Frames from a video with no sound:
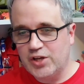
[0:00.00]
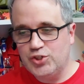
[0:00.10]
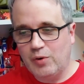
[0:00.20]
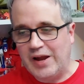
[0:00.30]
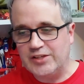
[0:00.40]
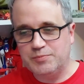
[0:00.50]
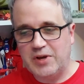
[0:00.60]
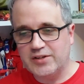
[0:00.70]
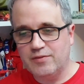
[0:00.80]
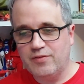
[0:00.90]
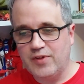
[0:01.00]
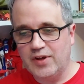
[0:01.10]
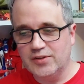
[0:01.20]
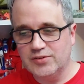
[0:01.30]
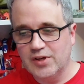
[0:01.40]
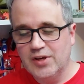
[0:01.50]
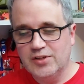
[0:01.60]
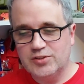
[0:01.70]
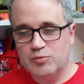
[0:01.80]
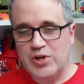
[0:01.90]
Joe aspect of things,
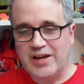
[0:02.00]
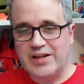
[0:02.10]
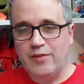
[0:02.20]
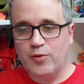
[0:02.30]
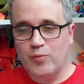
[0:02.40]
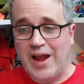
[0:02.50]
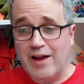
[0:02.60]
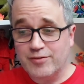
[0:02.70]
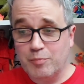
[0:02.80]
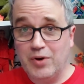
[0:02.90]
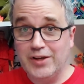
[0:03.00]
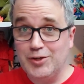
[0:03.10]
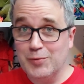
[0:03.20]
subtract out the raft, but you were